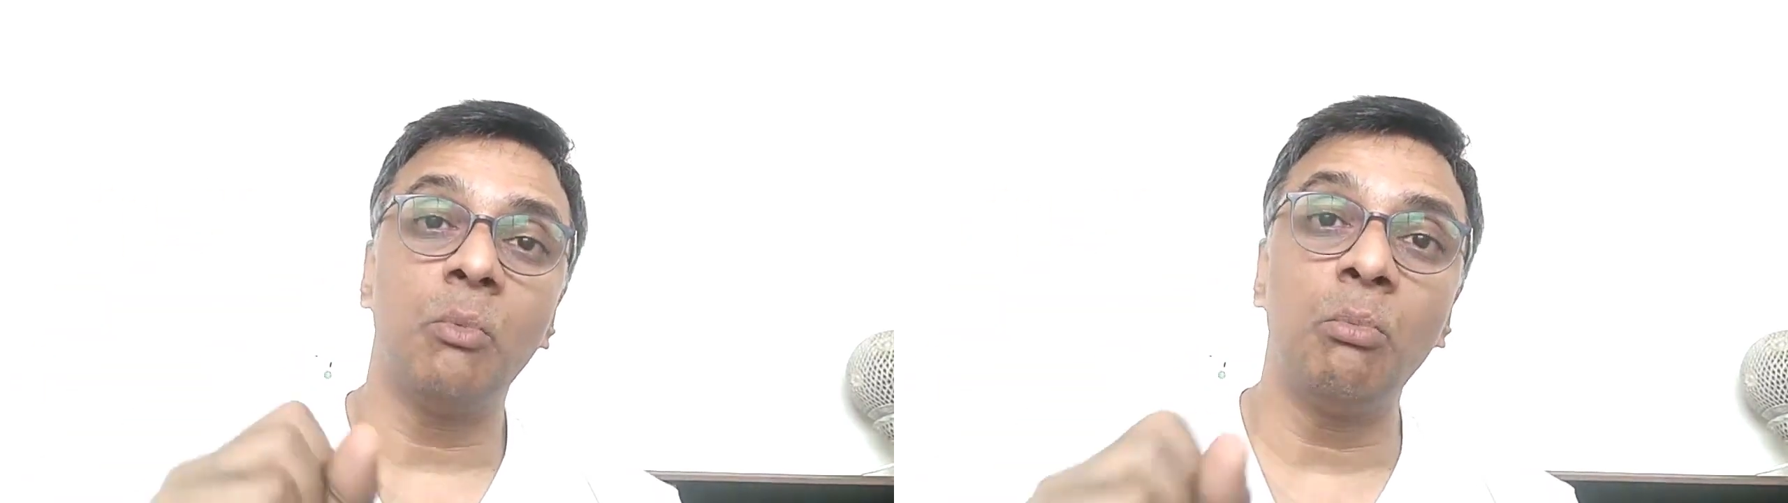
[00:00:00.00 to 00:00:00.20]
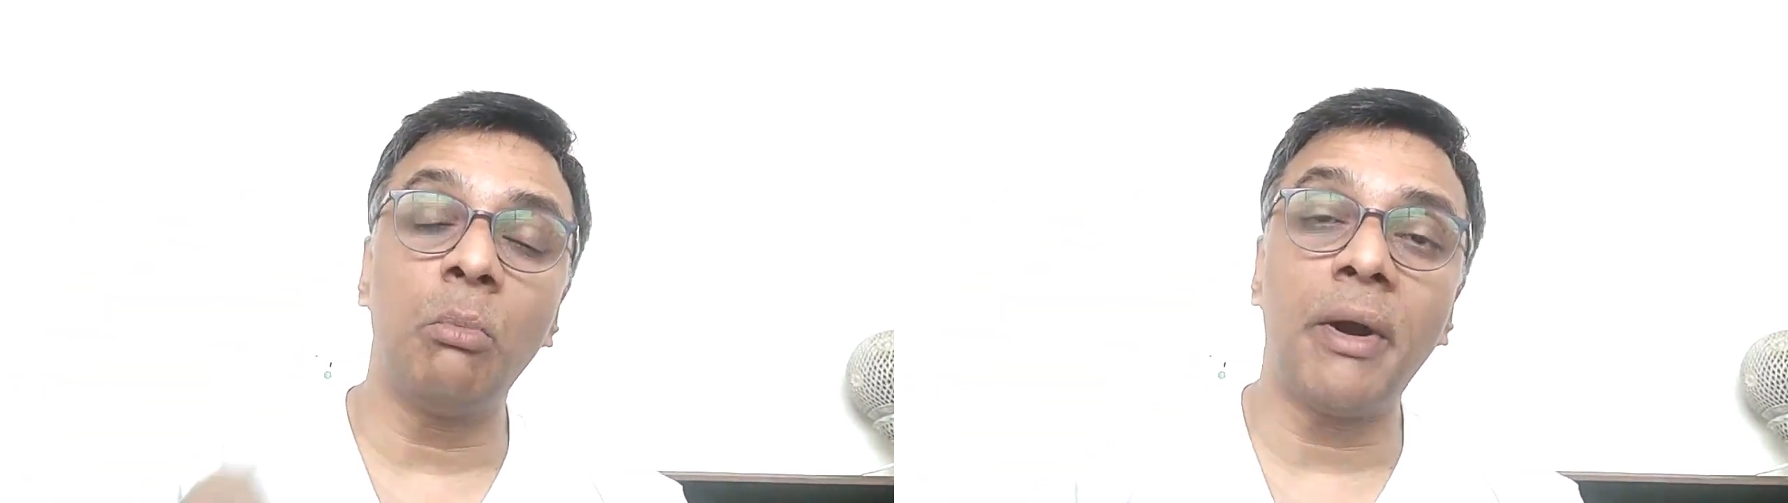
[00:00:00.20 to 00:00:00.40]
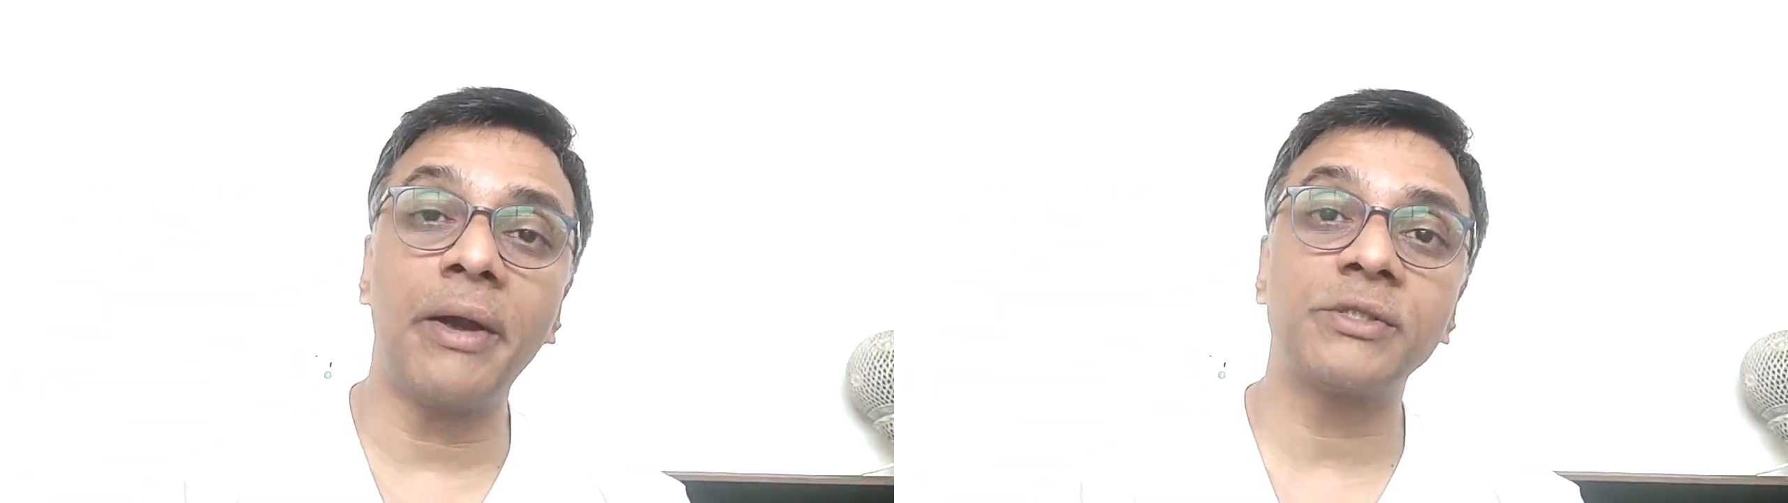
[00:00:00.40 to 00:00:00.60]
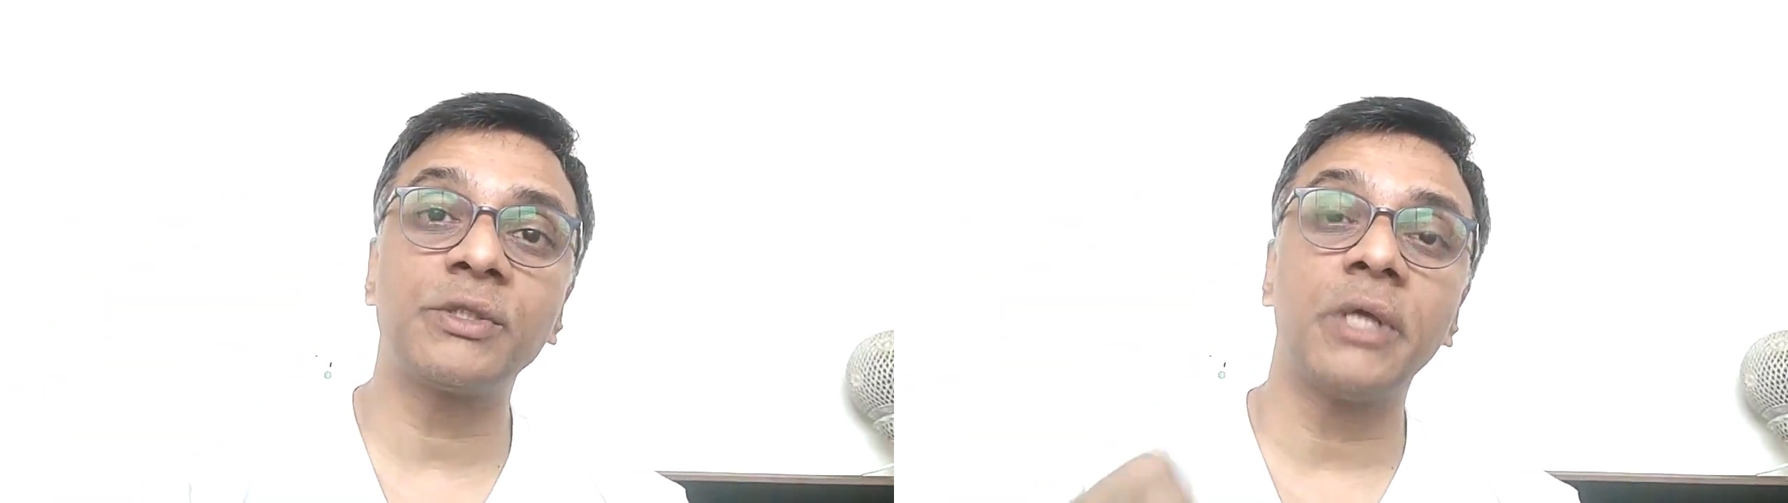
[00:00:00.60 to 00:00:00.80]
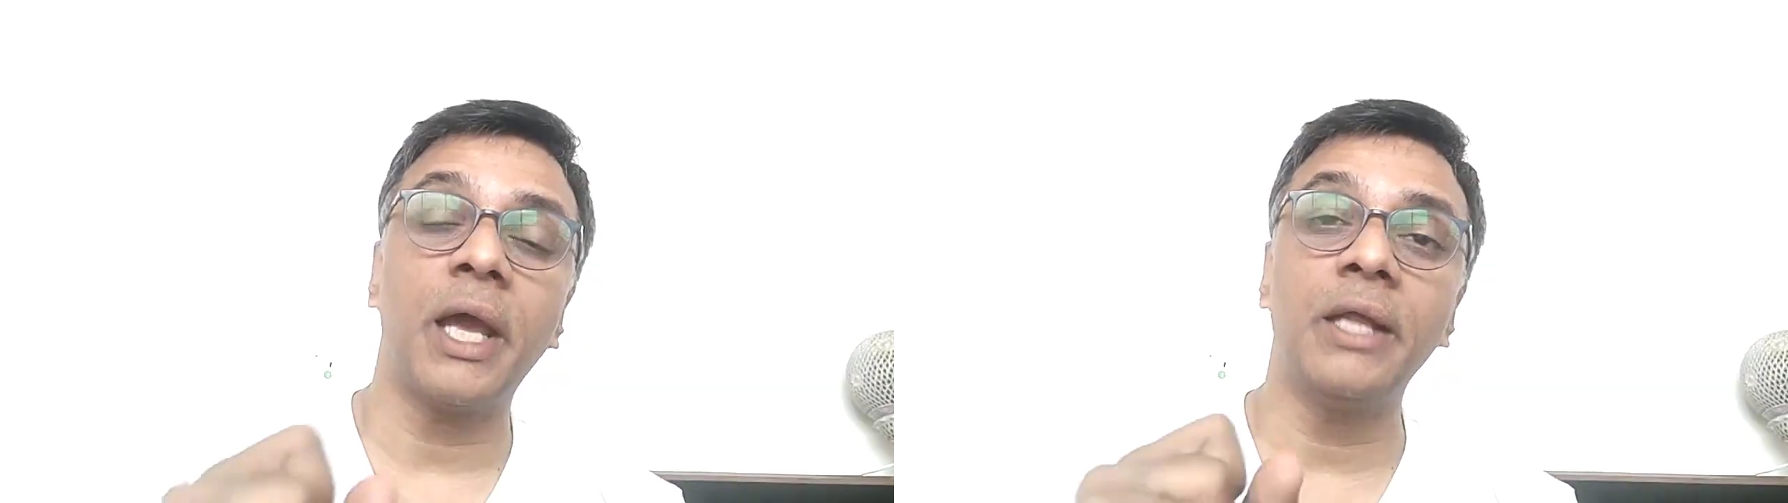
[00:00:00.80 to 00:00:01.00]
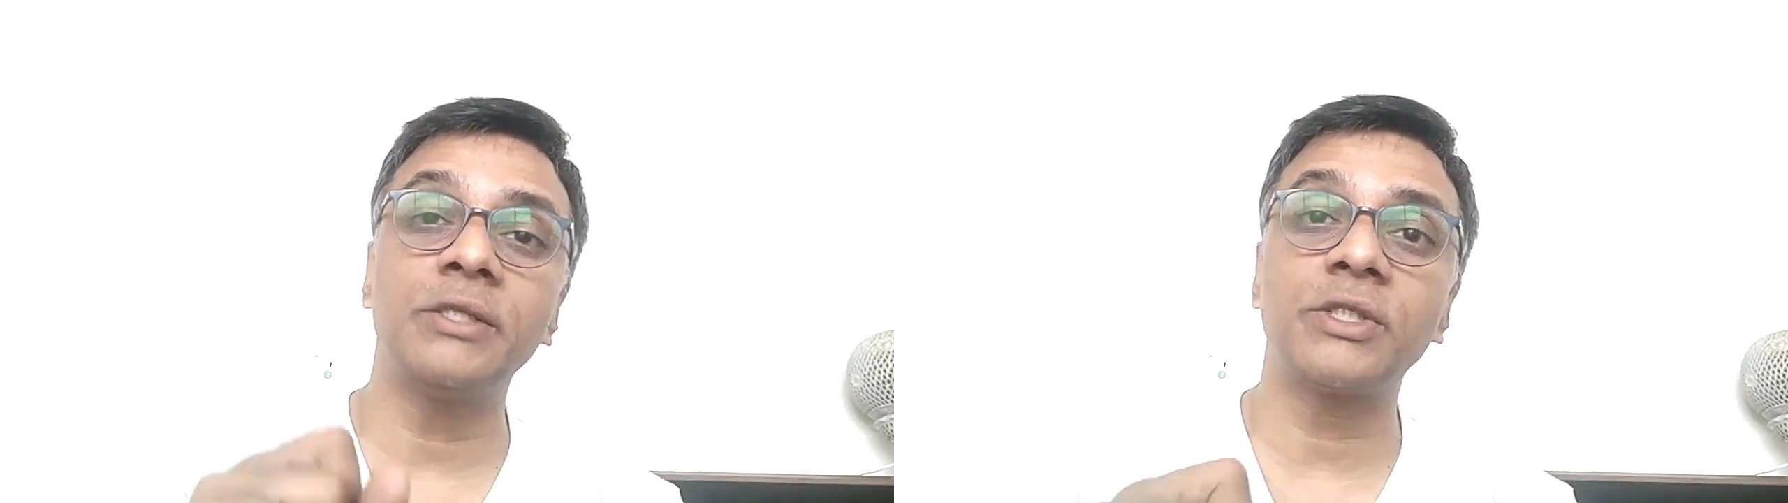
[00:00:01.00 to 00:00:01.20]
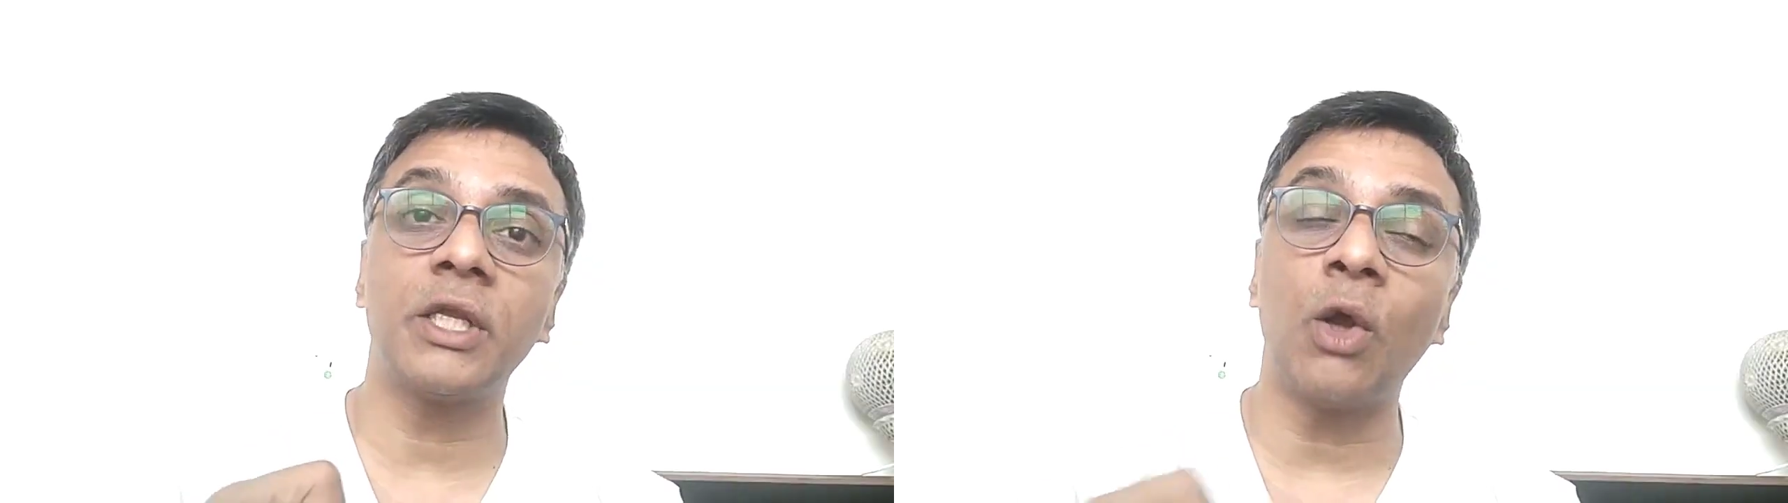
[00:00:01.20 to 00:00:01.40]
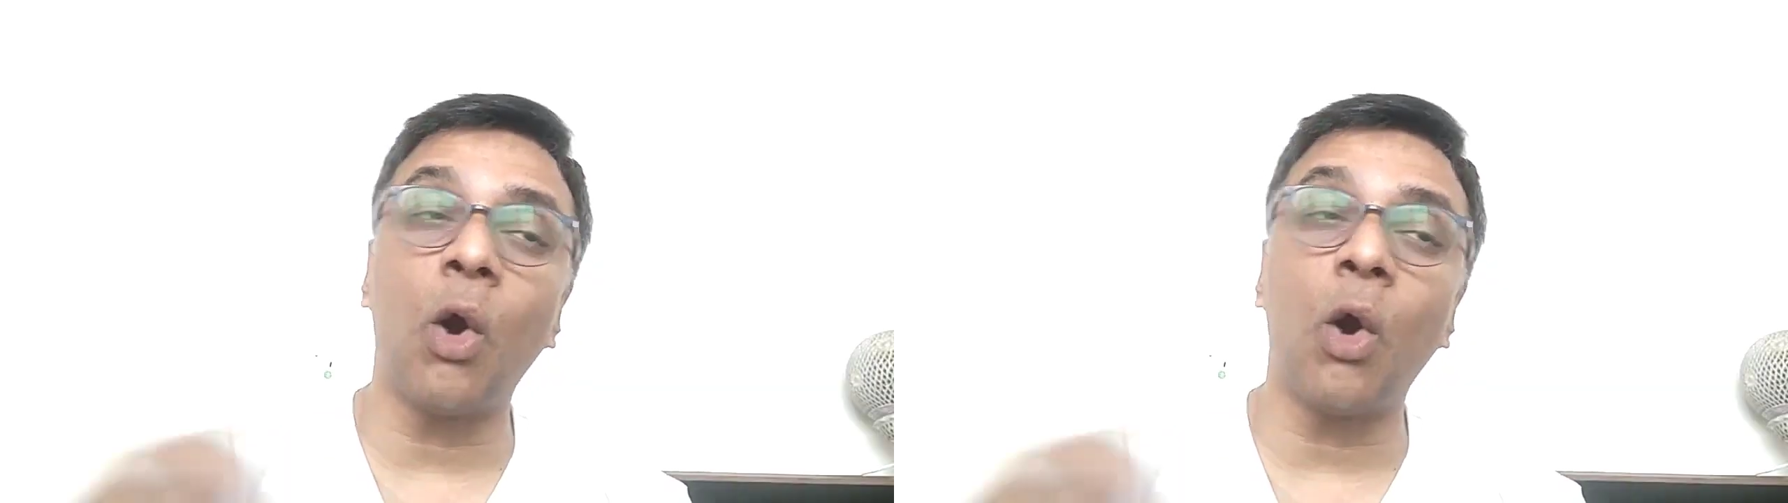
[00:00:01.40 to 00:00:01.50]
Mars and Sun,